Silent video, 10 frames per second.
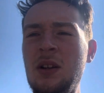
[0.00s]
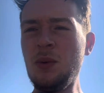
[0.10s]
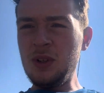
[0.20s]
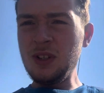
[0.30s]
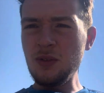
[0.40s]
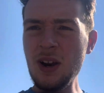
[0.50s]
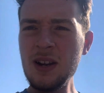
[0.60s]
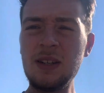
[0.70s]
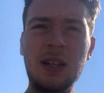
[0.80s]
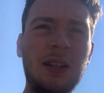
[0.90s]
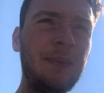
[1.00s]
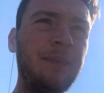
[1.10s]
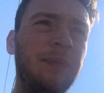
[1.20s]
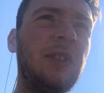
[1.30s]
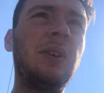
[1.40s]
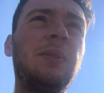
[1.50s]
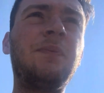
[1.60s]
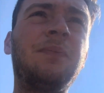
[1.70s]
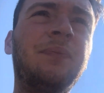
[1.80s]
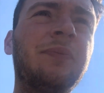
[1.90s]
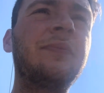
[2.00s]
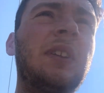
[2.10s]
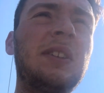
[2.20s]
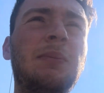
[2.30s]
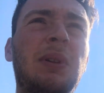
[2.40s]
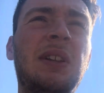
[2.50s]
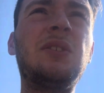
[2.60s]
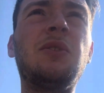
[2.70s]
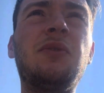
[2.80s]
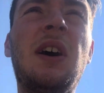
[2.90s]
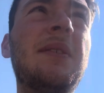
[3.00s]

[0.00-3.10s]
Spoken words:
which is grand. So that's the plan so far.